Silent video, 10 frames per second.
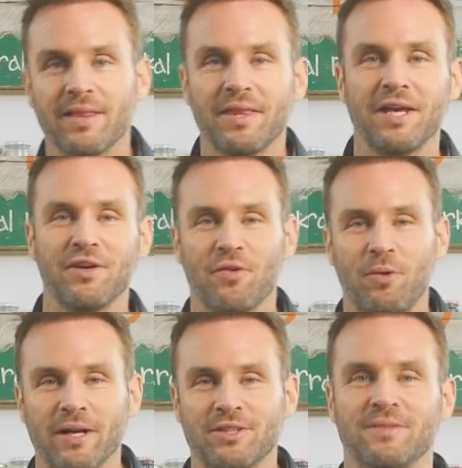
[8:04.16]
Thank you for
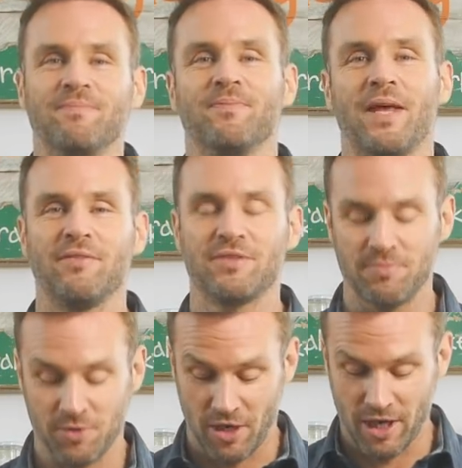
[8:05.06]
watching, thank you for
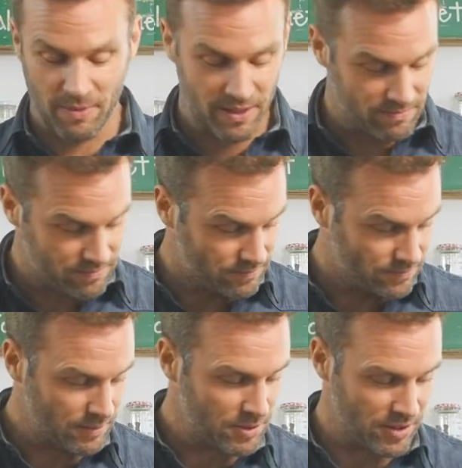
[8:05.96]
subscribing.
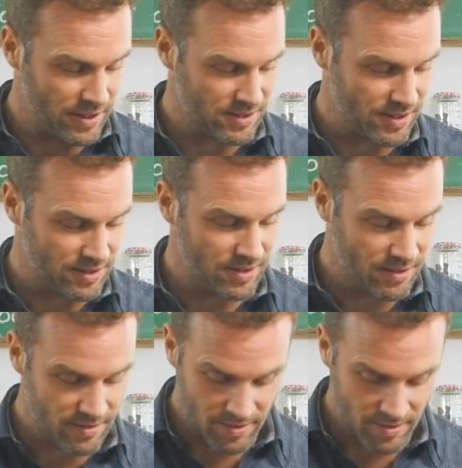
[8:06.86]
Let me try this actually.